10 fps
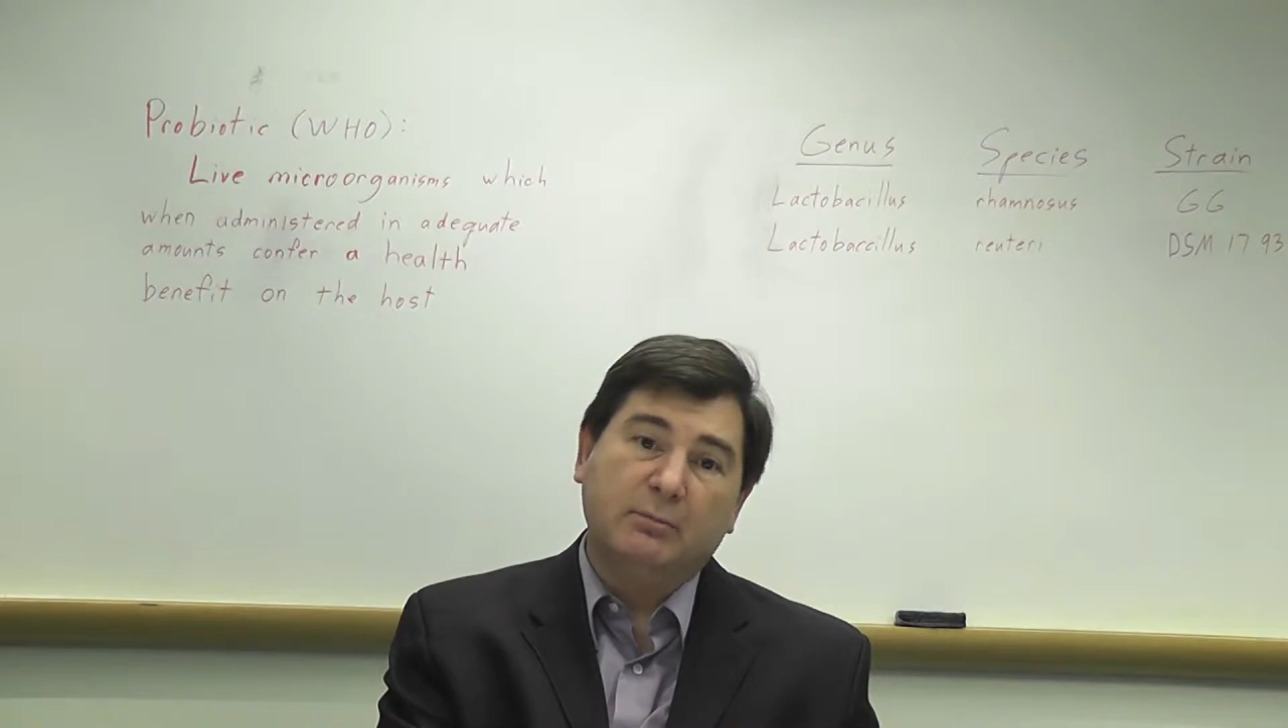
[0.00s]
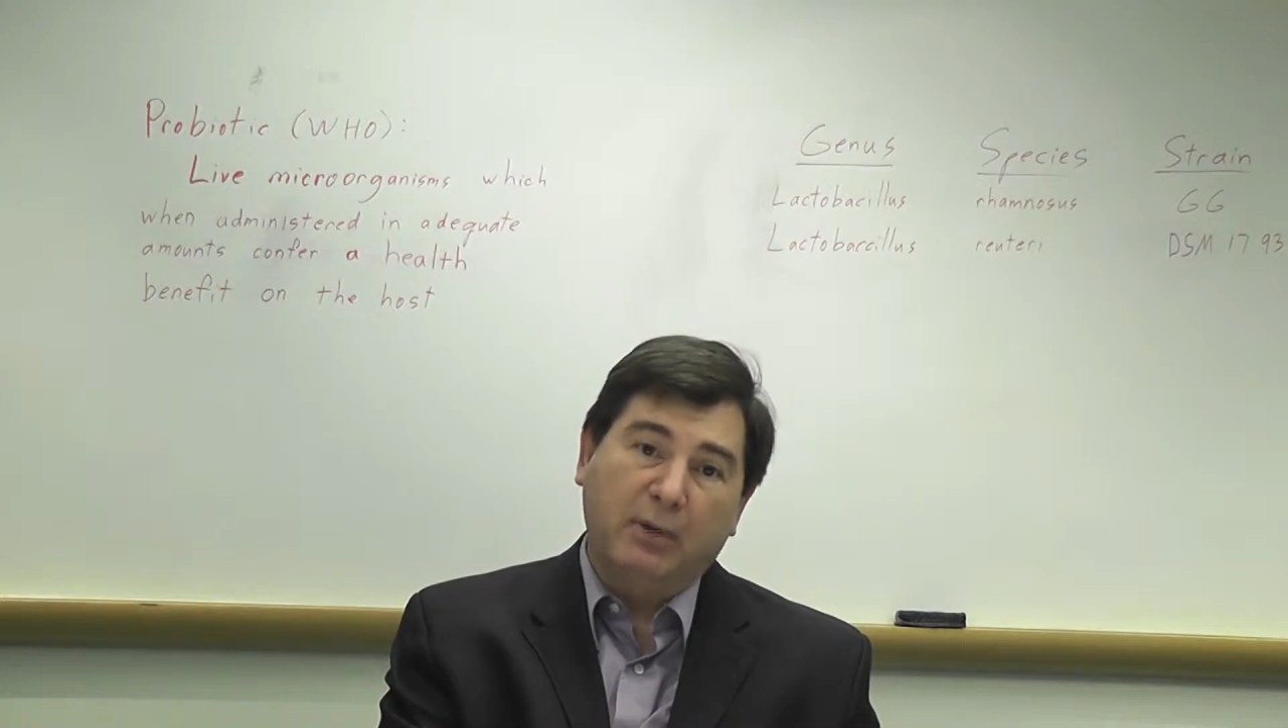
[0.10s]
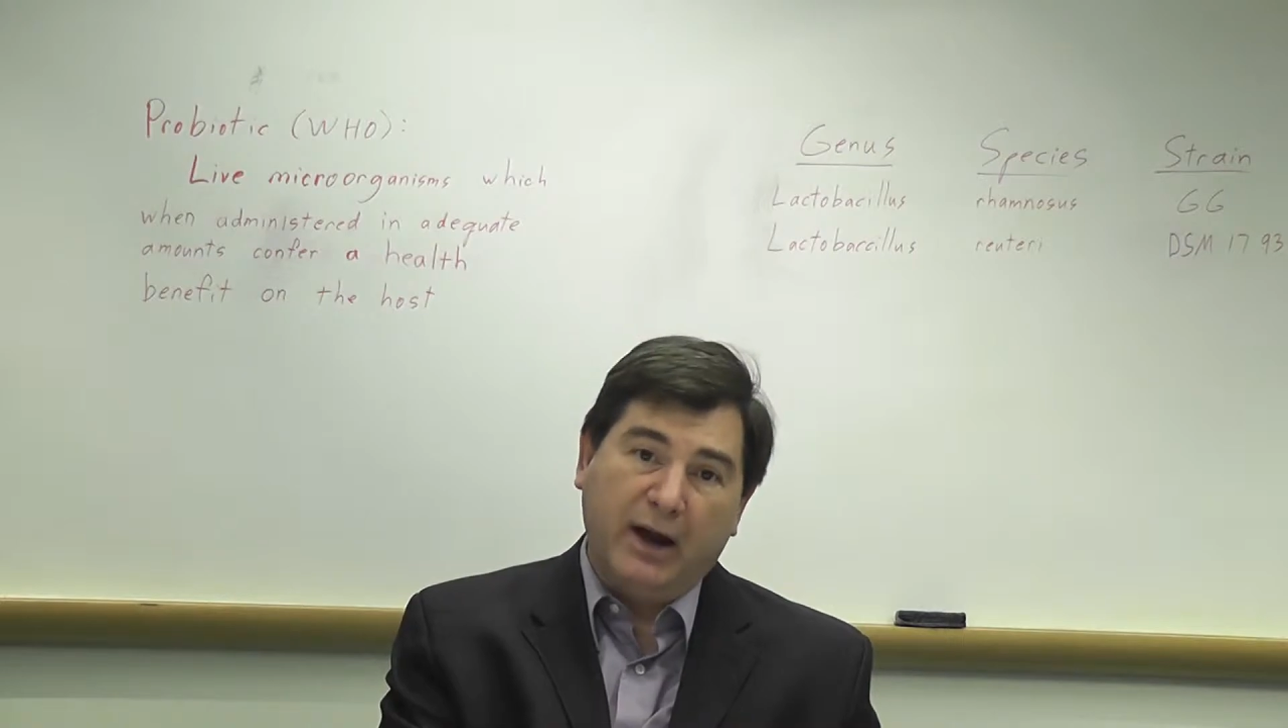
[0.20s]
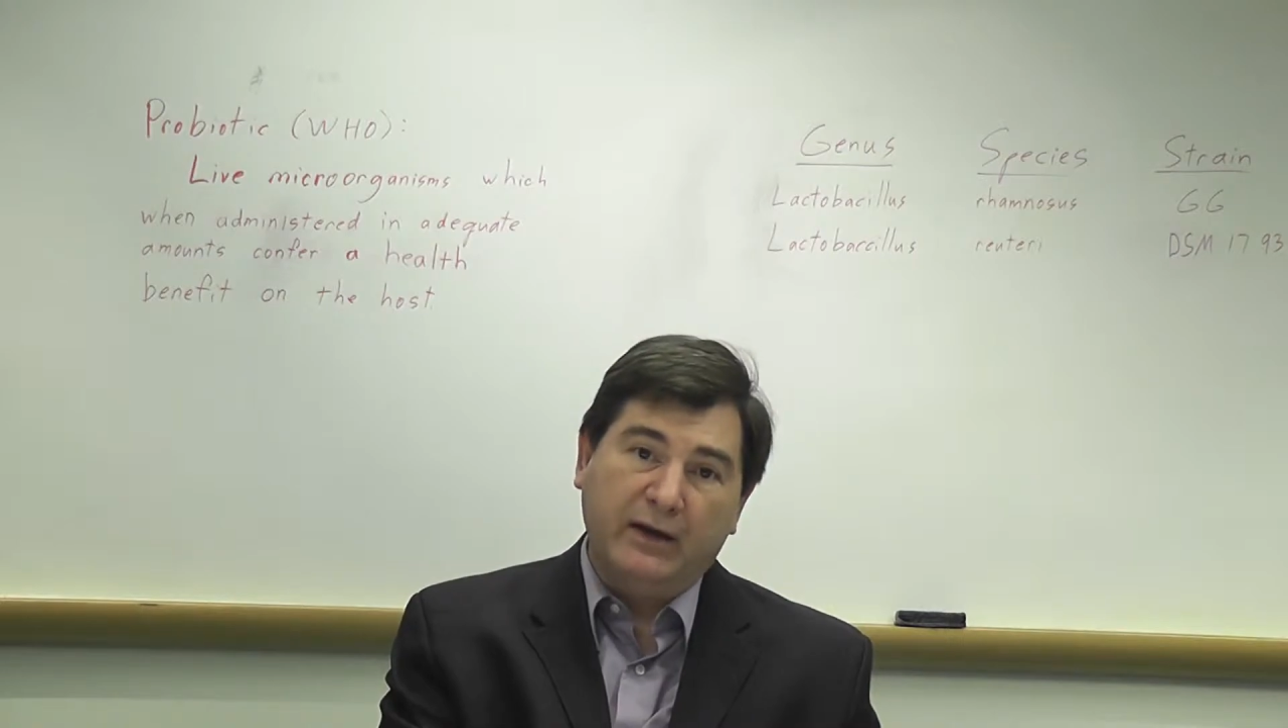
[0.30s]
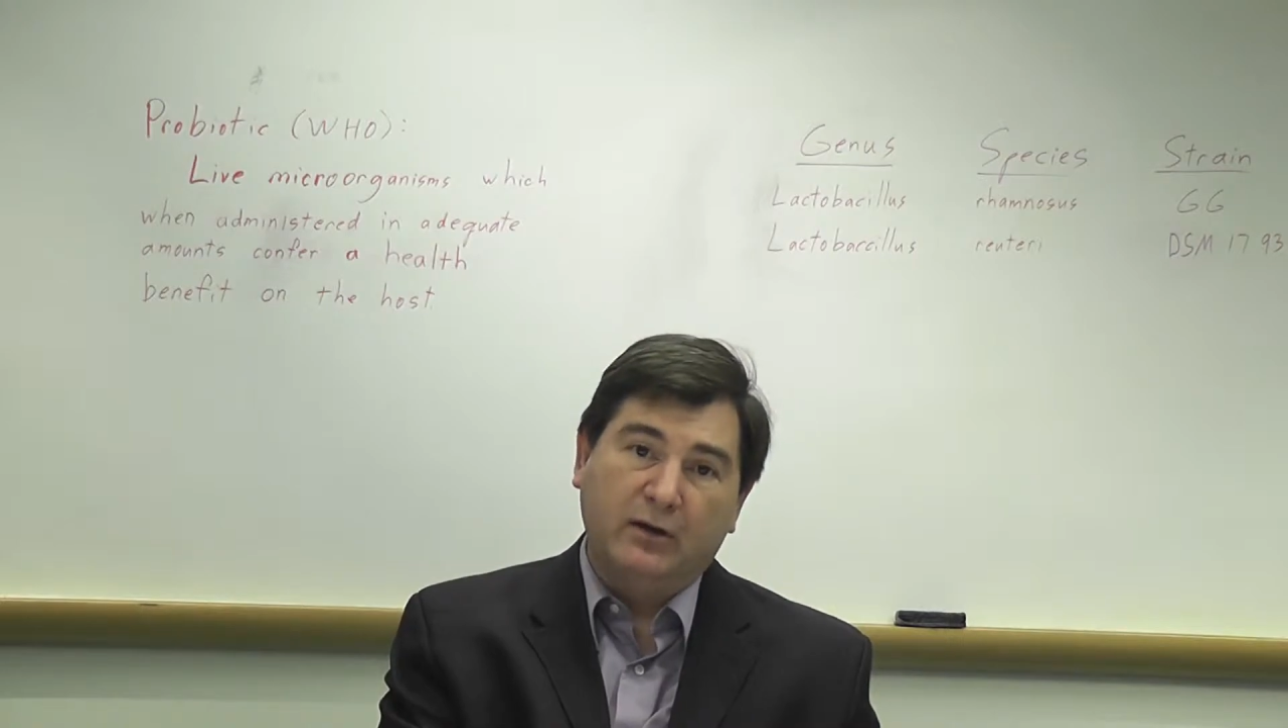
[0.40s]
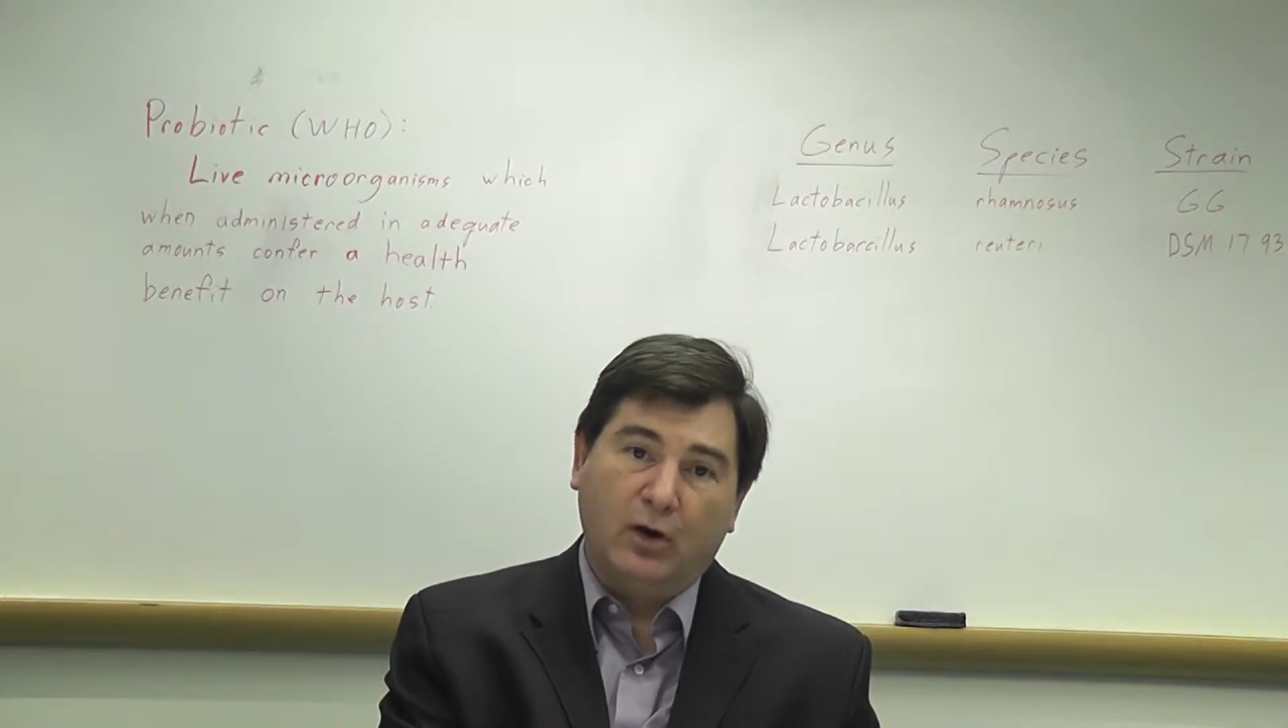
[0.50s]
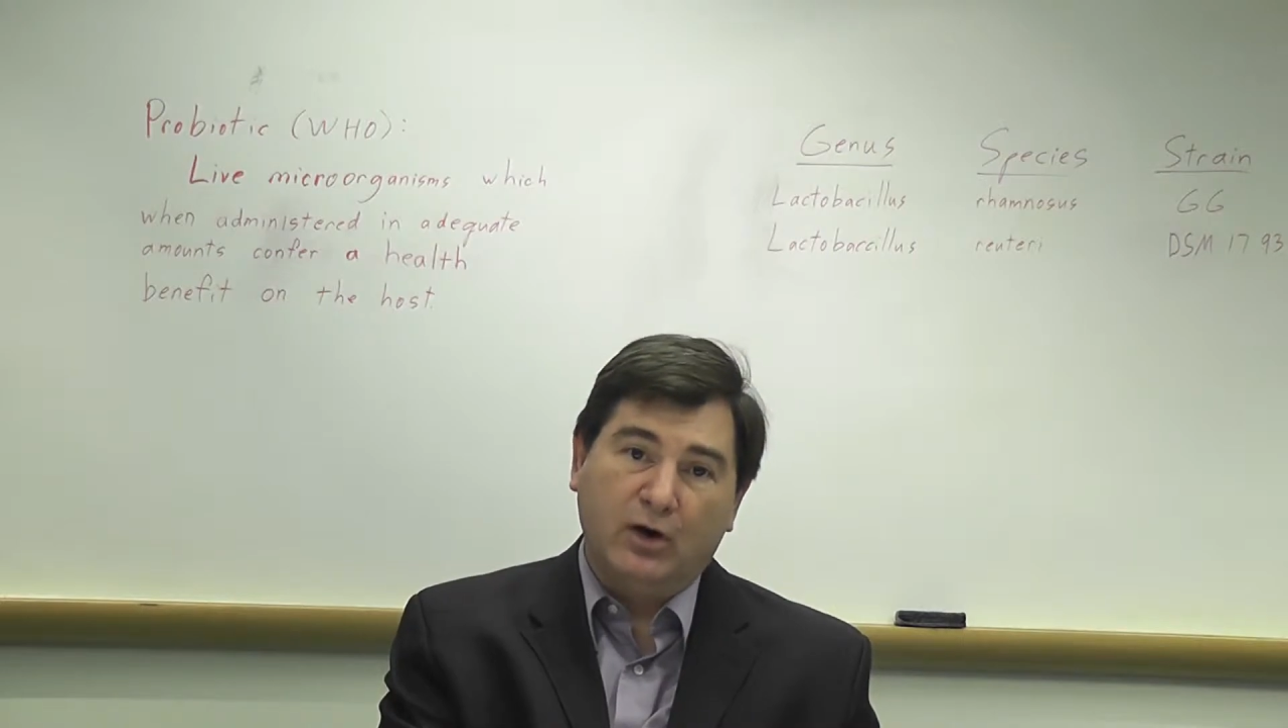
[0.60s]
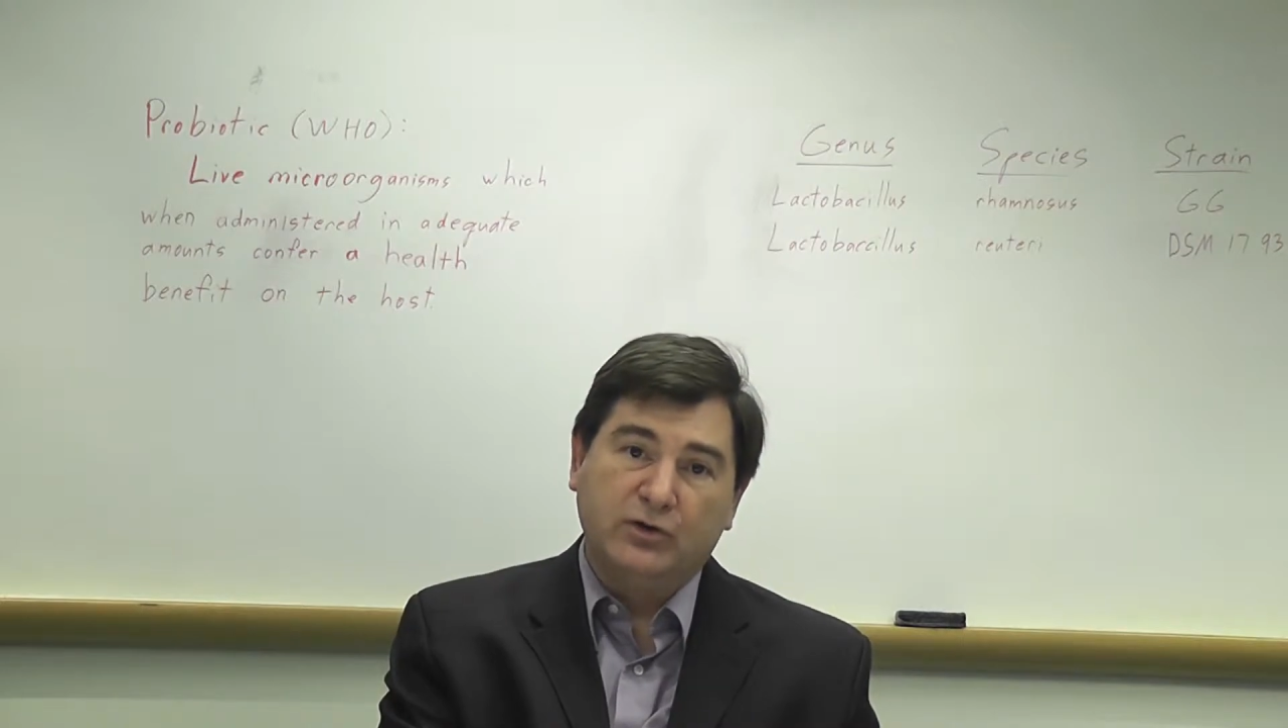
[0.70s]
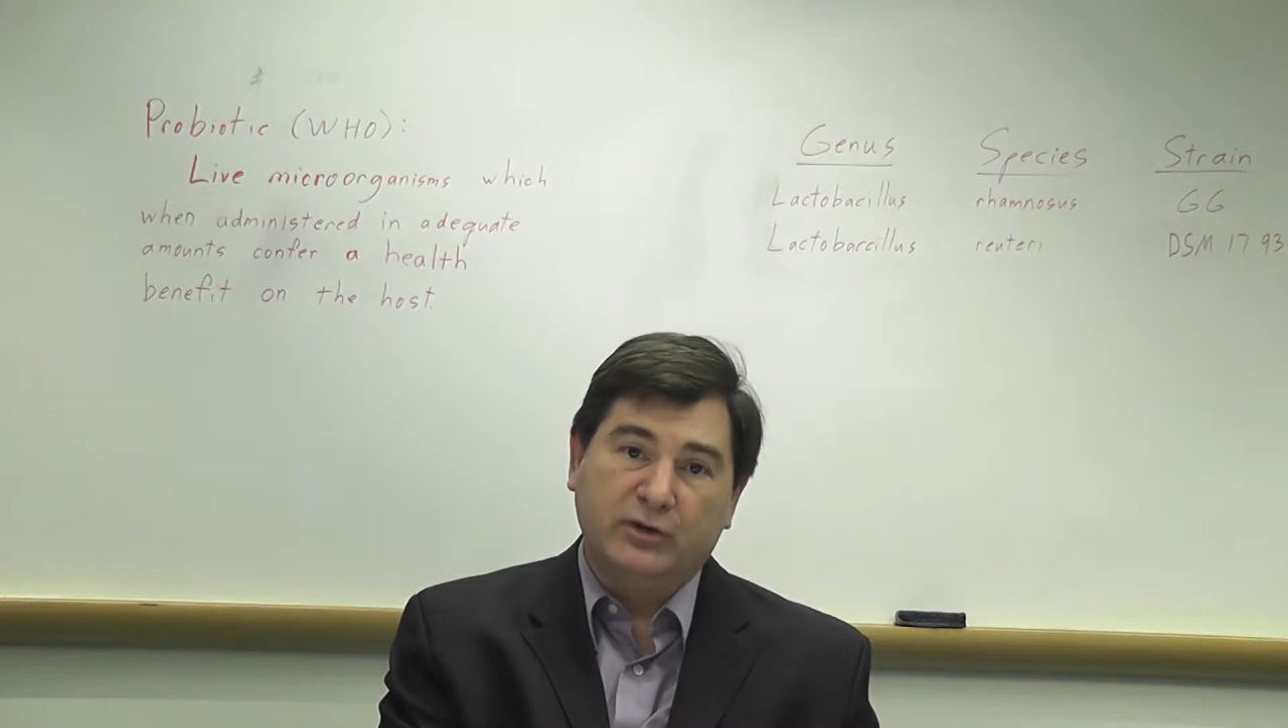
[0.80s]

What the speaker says: by and large,